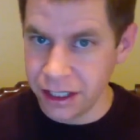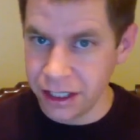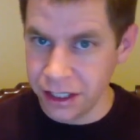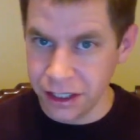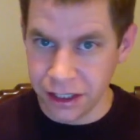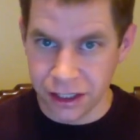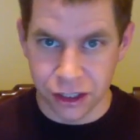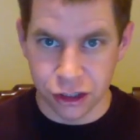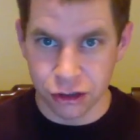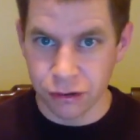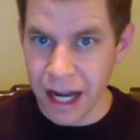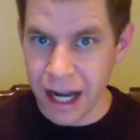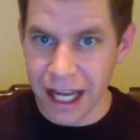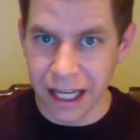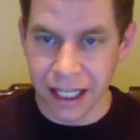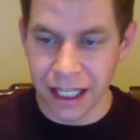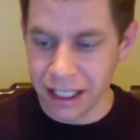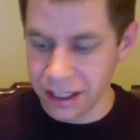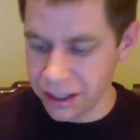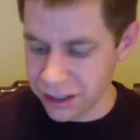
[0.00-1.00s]
There's
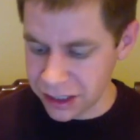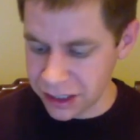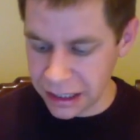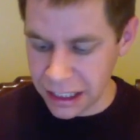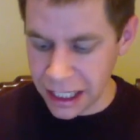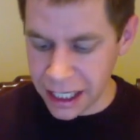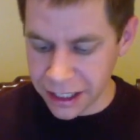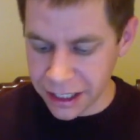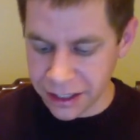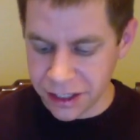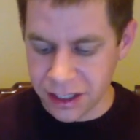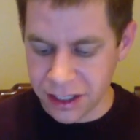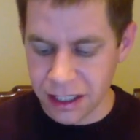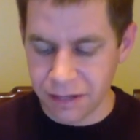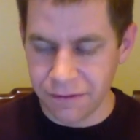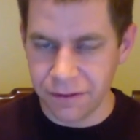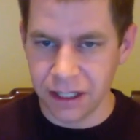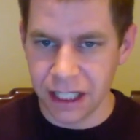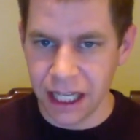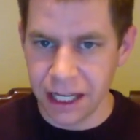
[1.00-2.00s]
tracking. There's a lot of good
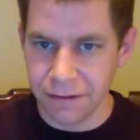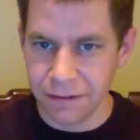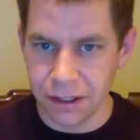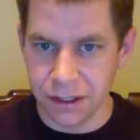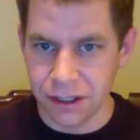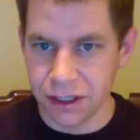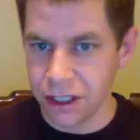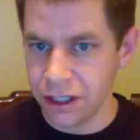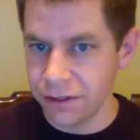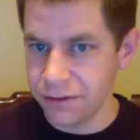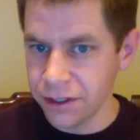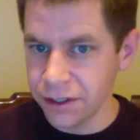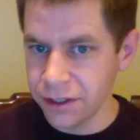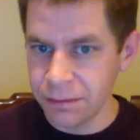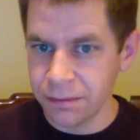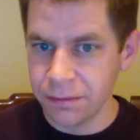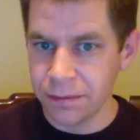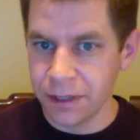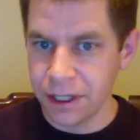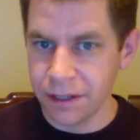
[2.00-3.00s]
stuff in live view. So
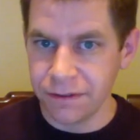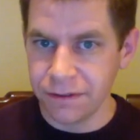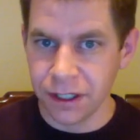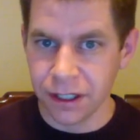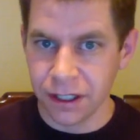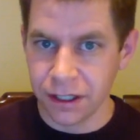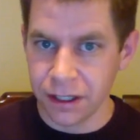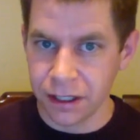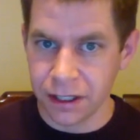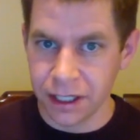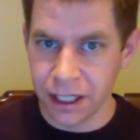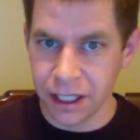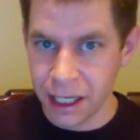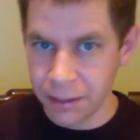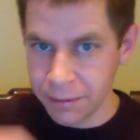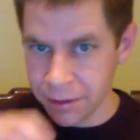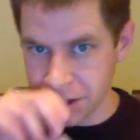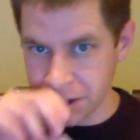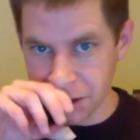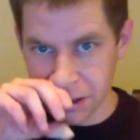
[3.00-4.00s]
if you're the kind
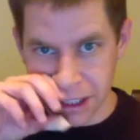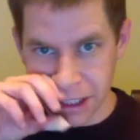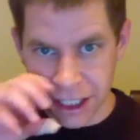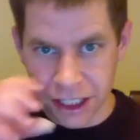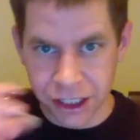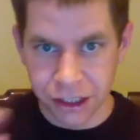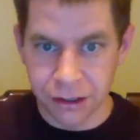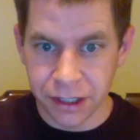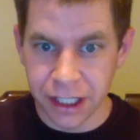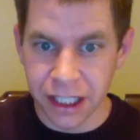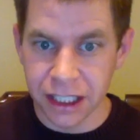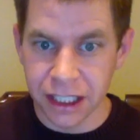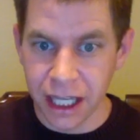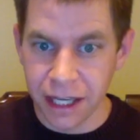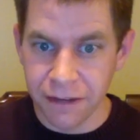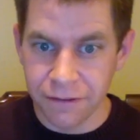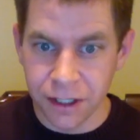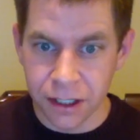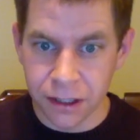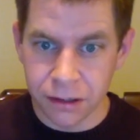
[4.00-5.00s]
of person who likes shooting in
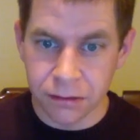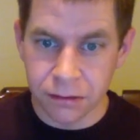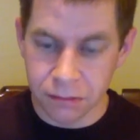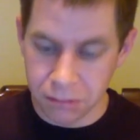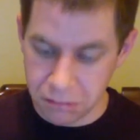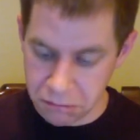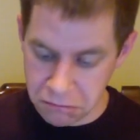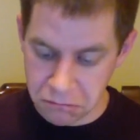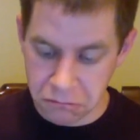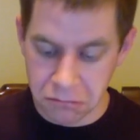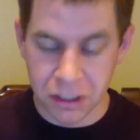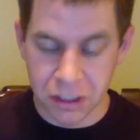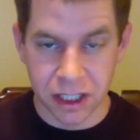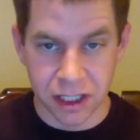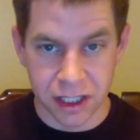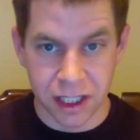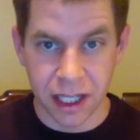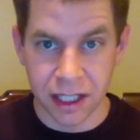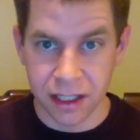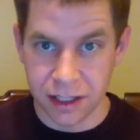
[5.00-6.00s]
live view,
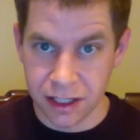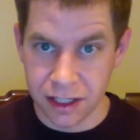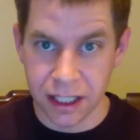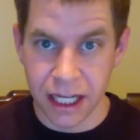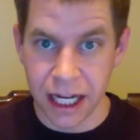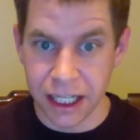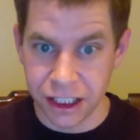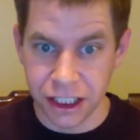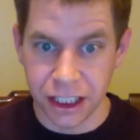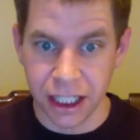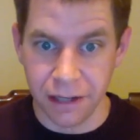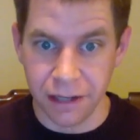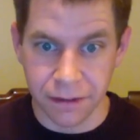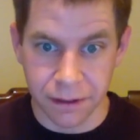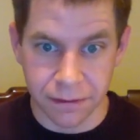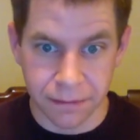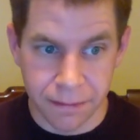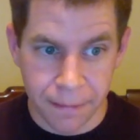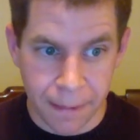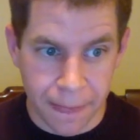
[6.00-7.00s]
this has got you covered.